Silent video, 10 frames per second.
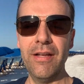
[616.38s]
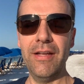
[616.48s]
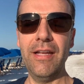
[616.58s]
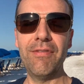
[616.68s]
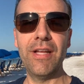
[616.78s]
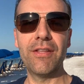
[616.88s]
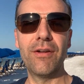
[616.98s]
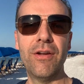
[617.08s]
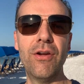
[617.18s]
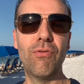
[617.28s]
even at
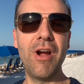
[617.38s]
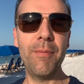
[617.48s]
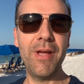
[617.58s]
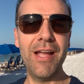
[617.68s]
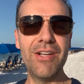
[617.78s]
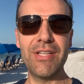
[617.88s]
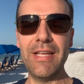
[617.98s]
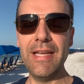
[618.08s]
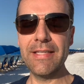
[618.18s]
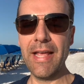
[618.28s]
the ripe age that
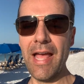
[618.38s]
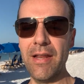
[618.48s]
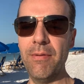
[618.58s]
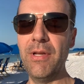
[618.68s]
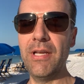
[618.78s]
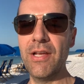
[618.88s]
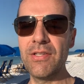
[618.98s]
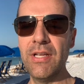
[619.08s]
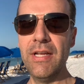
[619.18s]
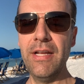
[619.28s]
he's at,
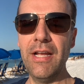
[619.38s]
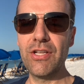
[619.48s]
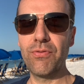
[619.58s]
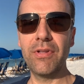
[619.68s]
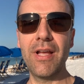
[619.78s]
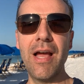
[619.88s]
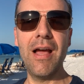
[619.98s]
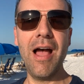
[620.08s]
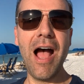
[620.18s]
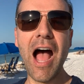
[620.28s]
because it's really a,
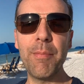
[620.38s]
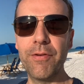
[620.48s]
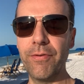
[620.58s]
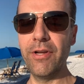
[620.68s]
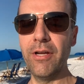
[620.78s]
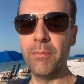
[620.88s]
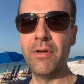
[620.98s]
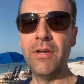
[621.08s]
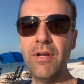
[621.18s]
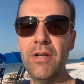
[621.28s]
a hobby for him.
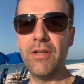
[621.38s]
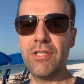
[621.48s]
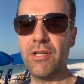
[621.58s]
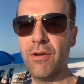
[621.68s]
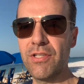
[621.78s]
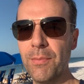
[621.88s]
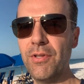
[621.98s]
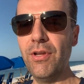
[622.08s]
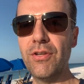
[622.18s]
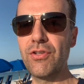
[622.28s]
So it's
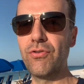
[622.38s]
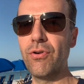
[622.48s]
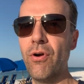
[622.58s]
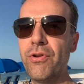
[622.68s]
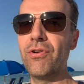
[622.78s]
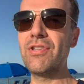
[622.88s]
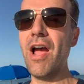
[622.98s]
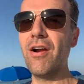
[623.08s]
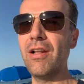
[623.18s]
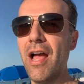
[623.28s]
something you can just grow your
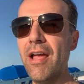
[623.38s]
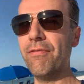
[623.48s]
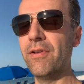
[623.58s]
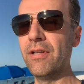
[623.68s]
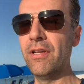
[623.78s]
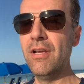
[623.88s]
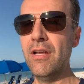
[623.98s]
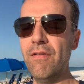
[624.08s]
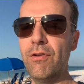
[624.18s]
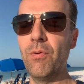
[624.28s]
entire life. And
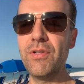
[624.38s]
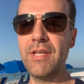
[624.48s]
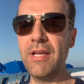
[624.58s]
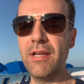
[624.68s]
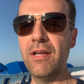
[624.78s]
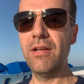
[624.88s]
if you want to take